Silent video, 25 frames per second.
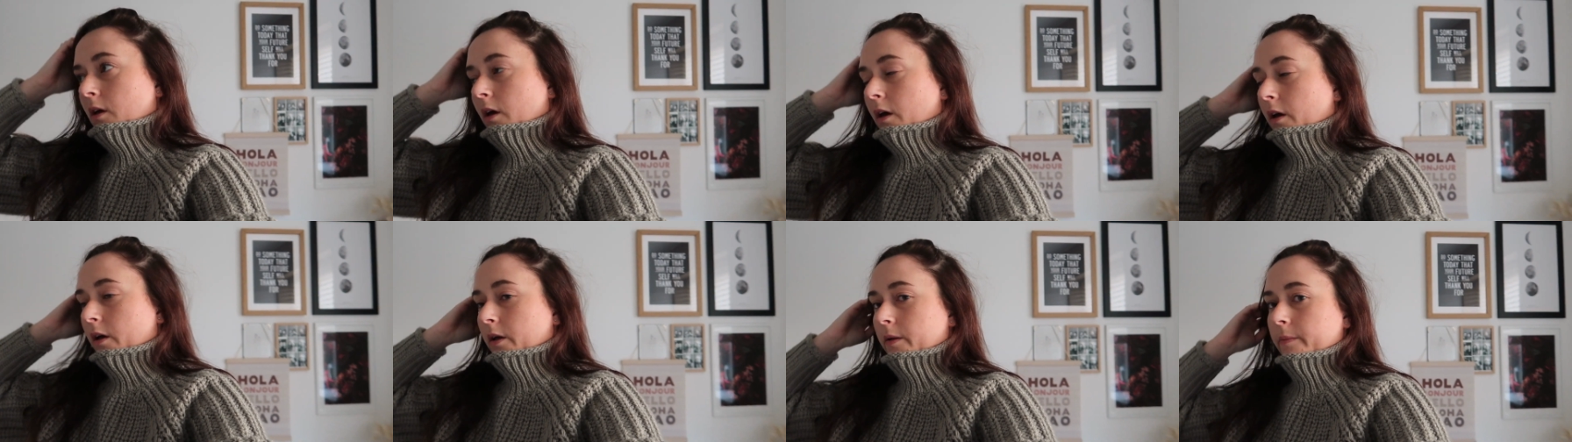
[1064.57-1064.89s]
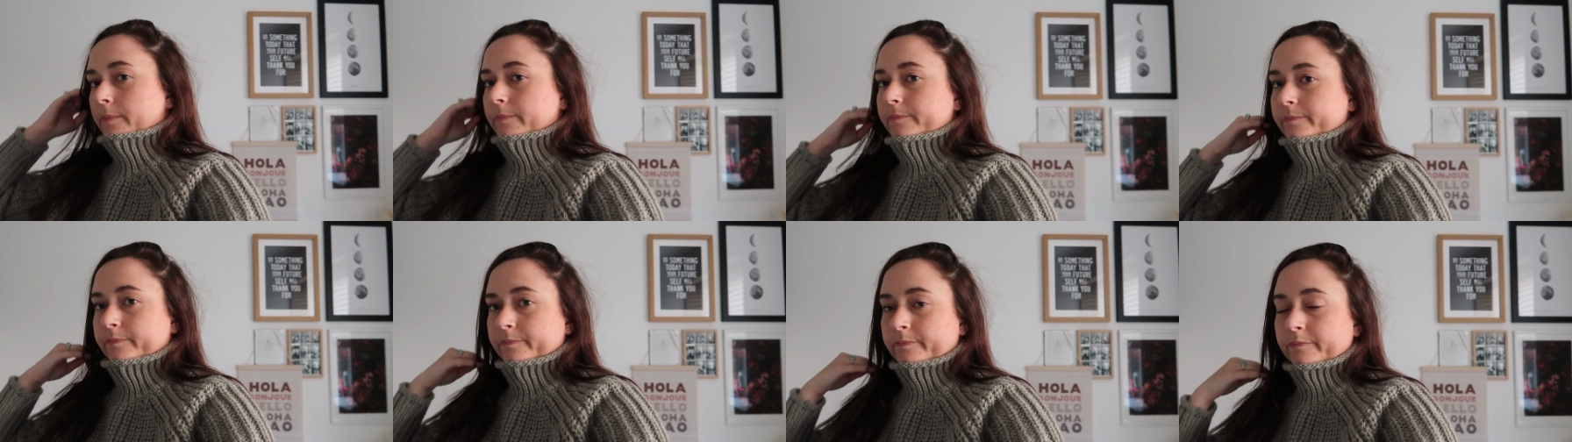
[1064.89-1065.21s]

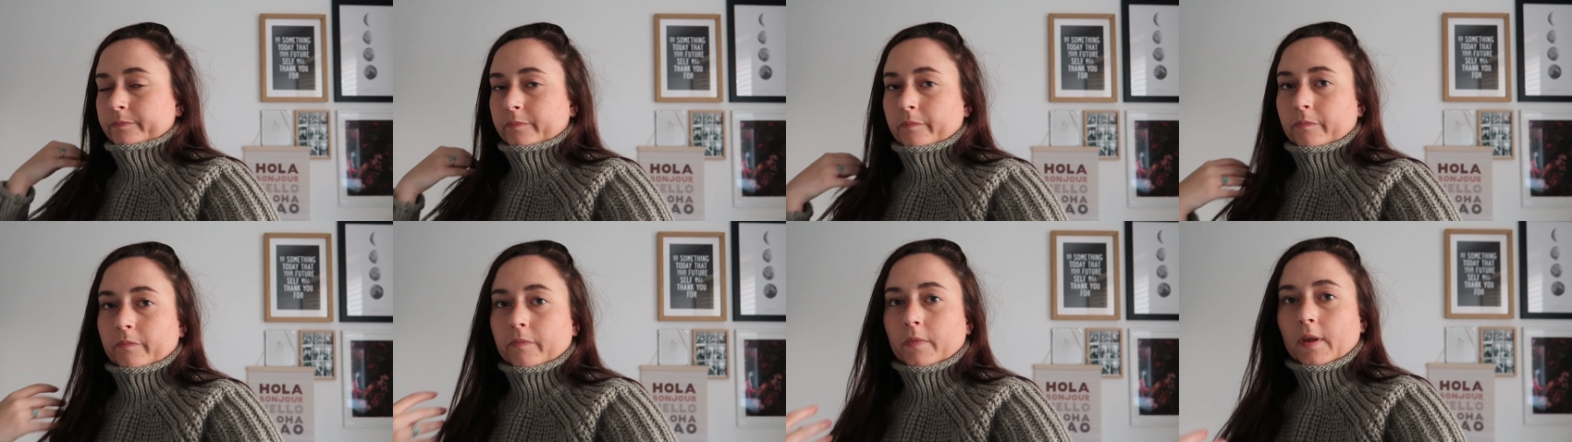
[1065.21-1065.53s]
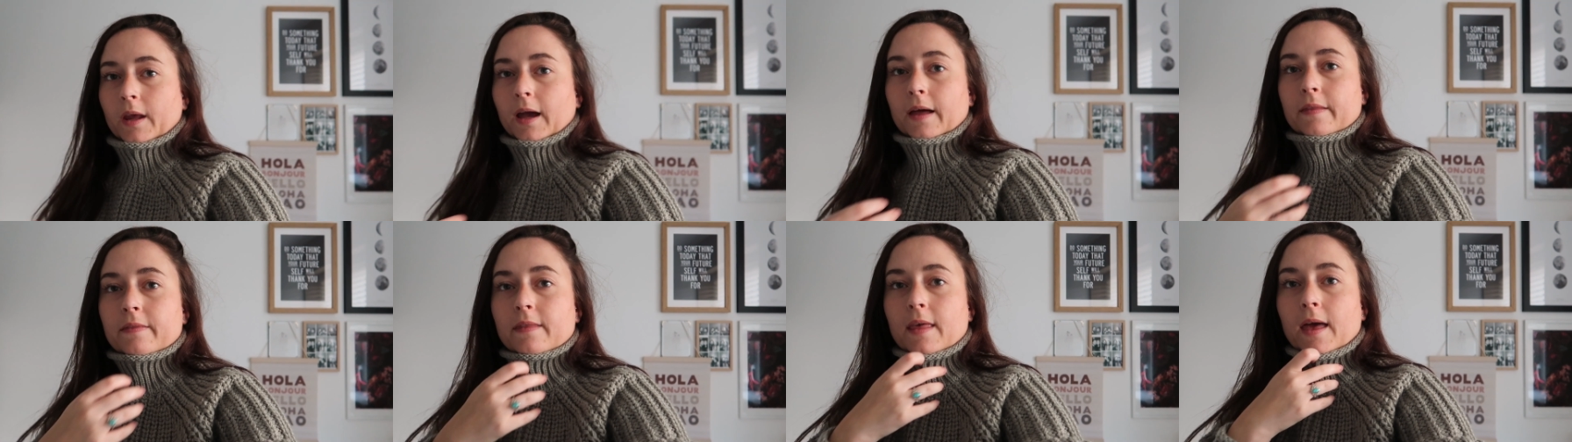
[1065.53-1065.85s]
Um,
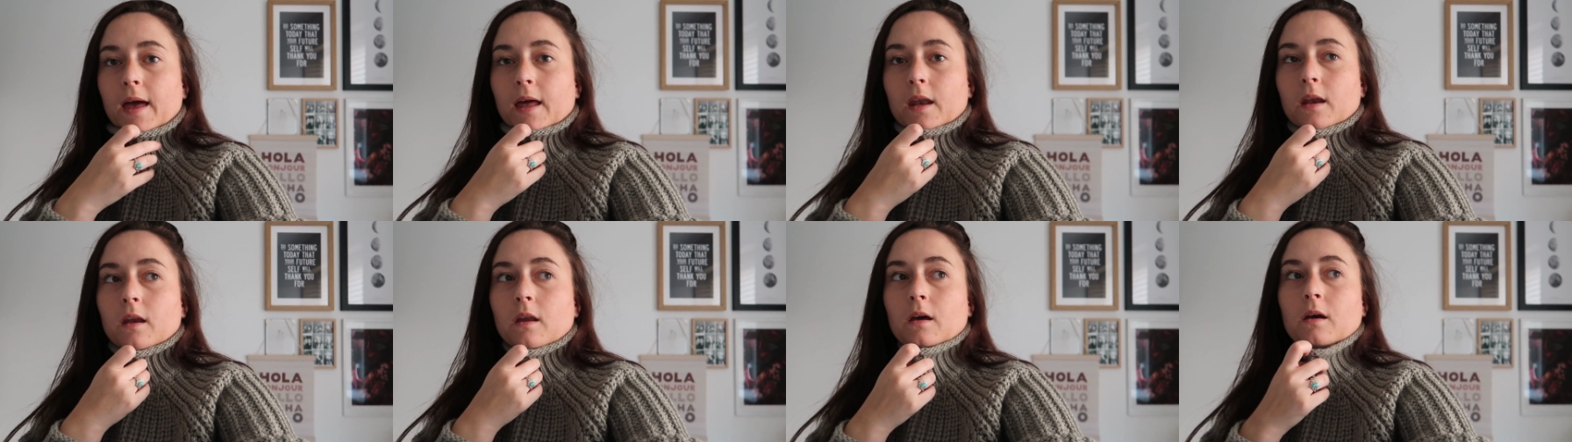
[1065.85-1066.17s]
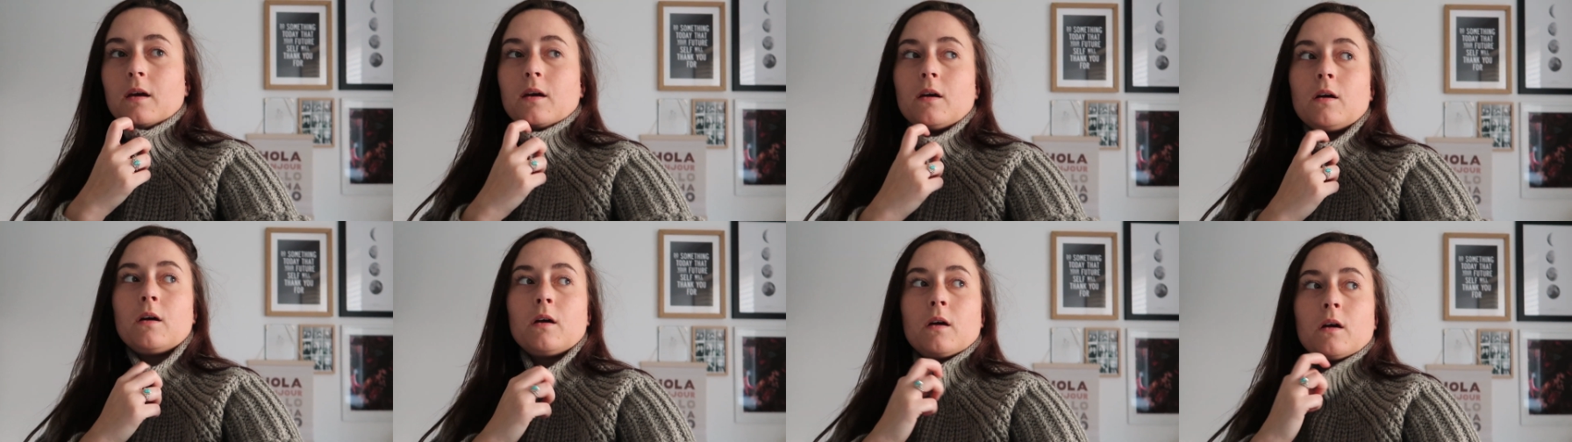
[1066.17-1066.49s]
and then,
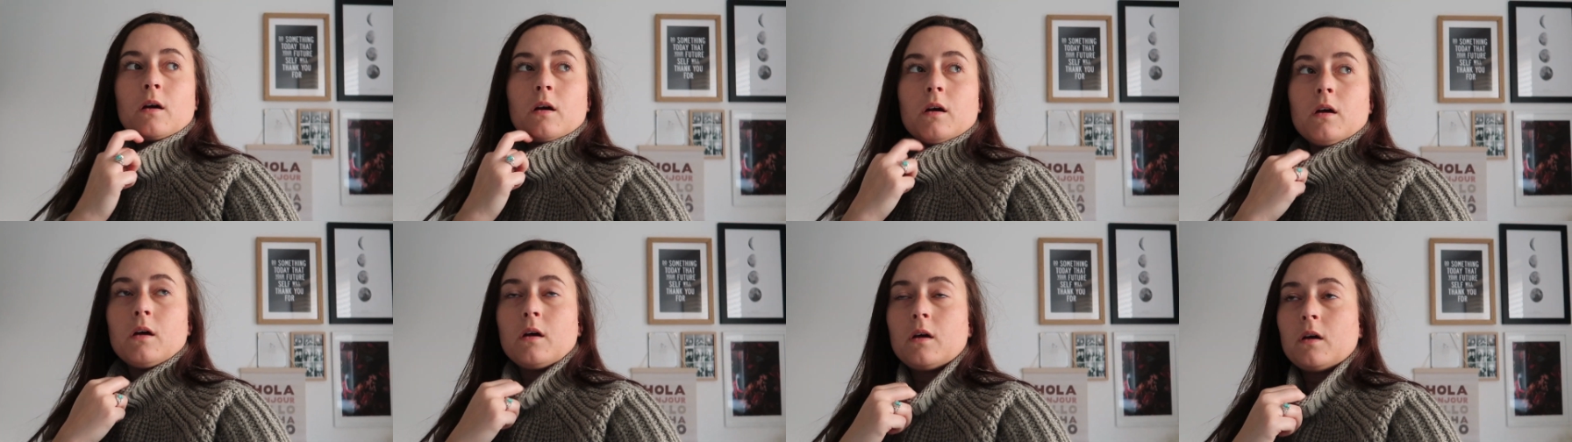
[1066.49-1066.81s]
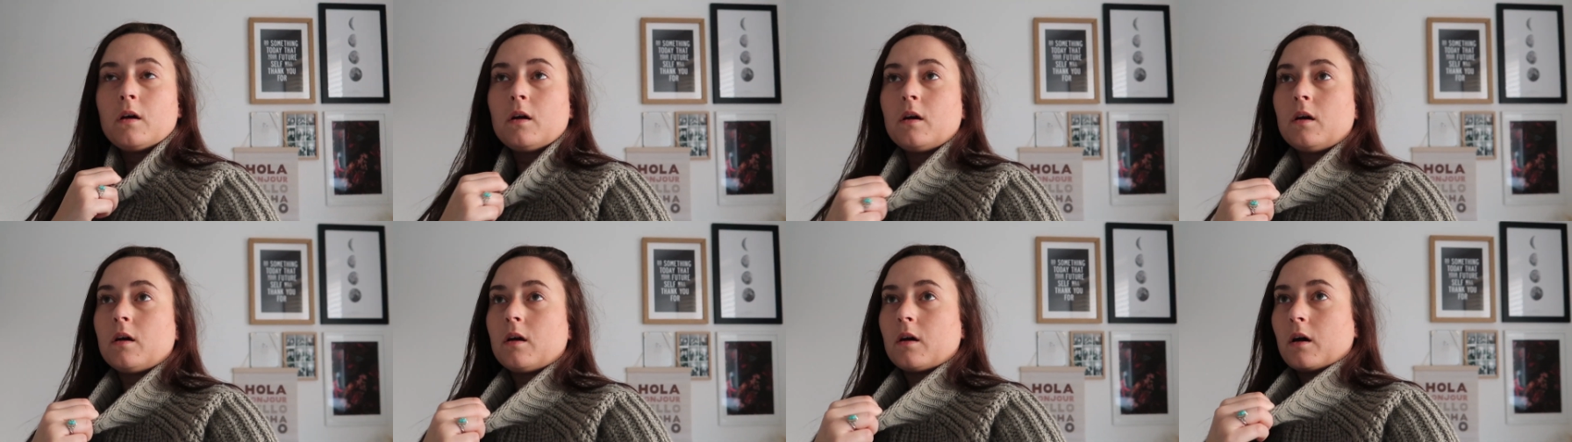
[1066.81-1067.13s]

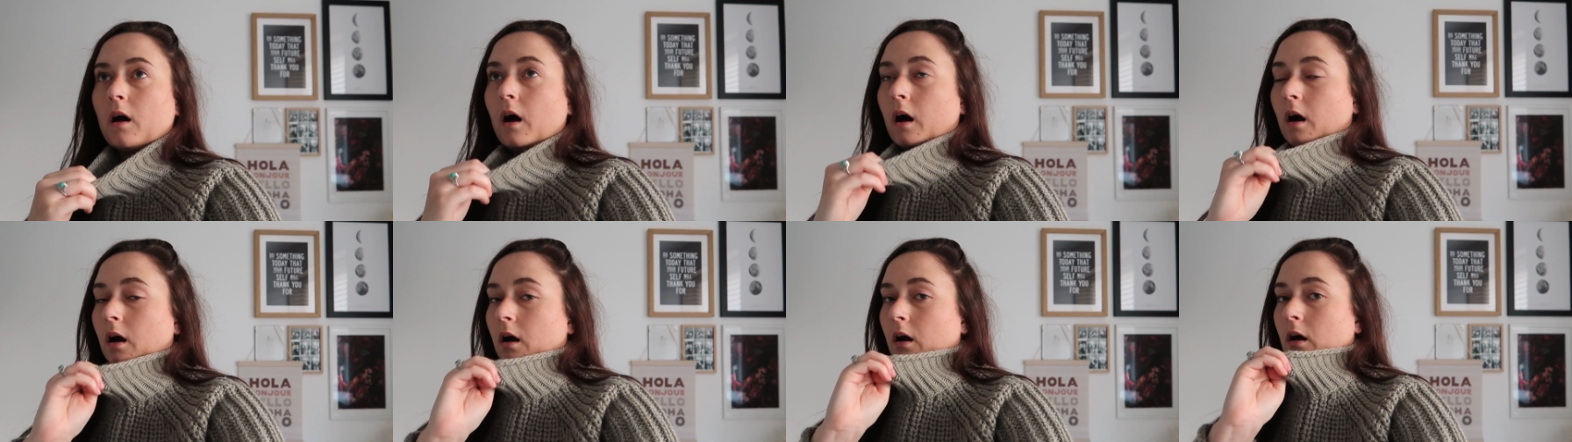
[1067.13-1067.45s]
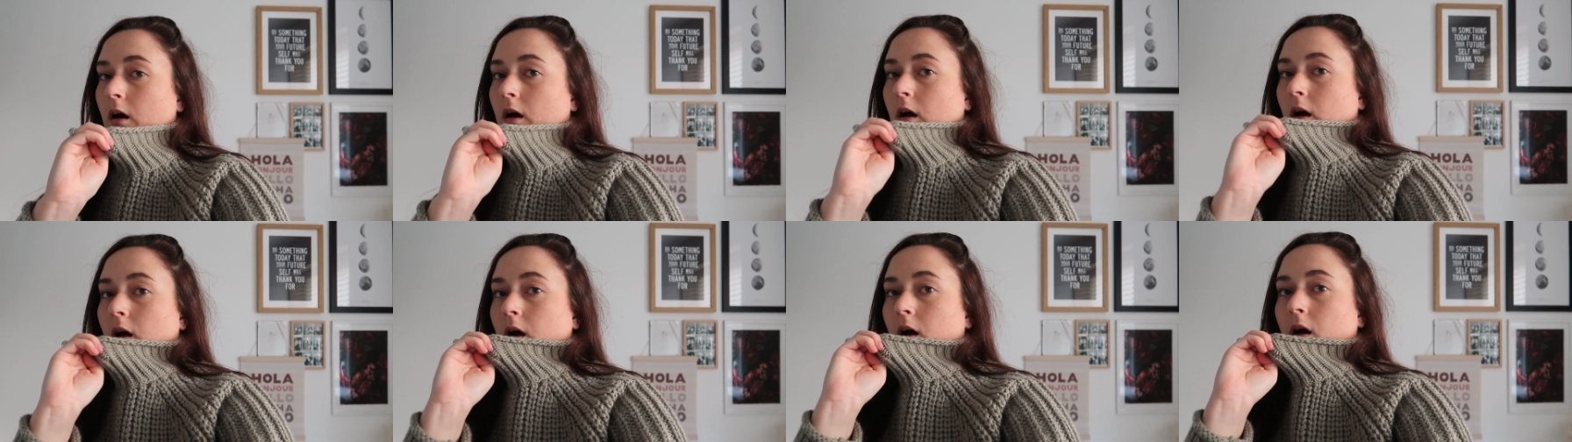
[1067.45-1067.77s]

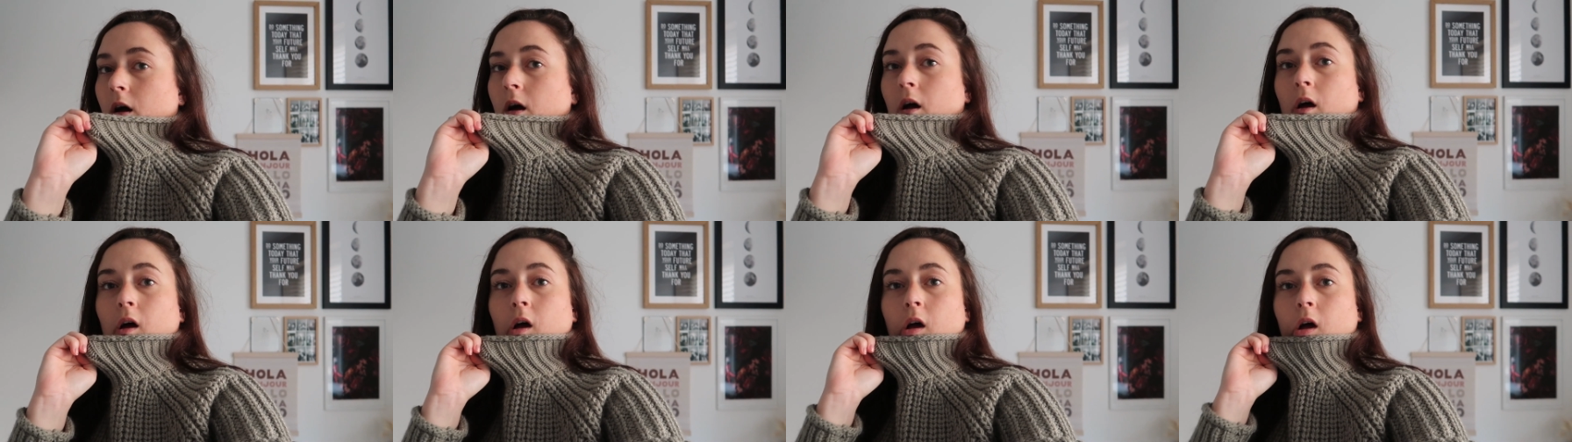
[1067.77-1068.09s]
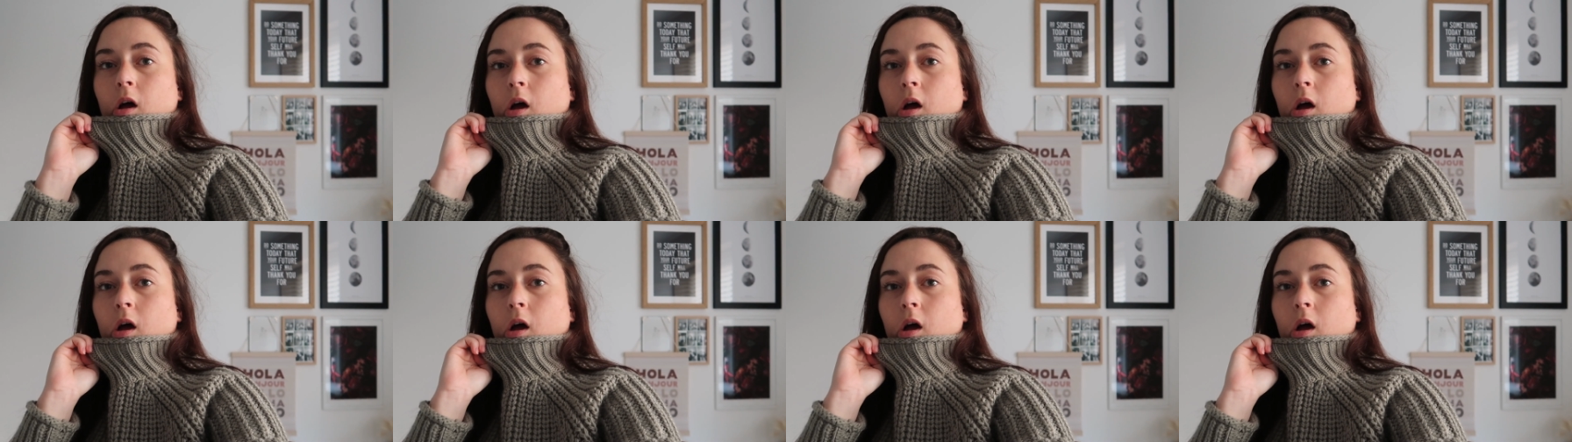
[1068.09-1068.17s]
uh,